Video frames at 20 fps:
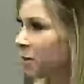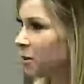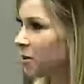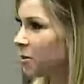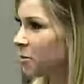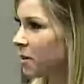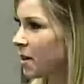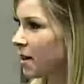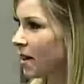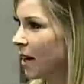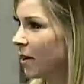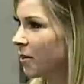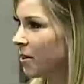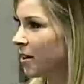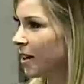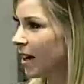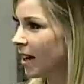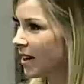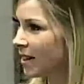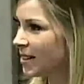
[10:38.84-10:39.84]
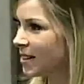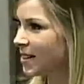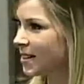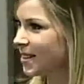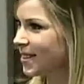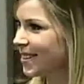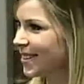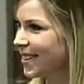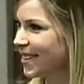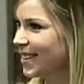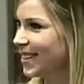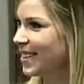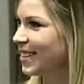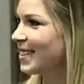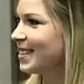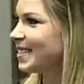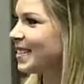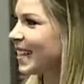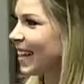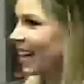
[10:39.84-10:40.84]
as without you guys.
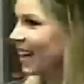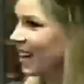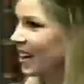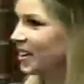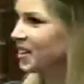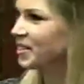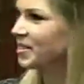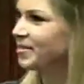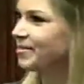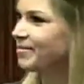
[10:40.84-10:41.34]
So thank you.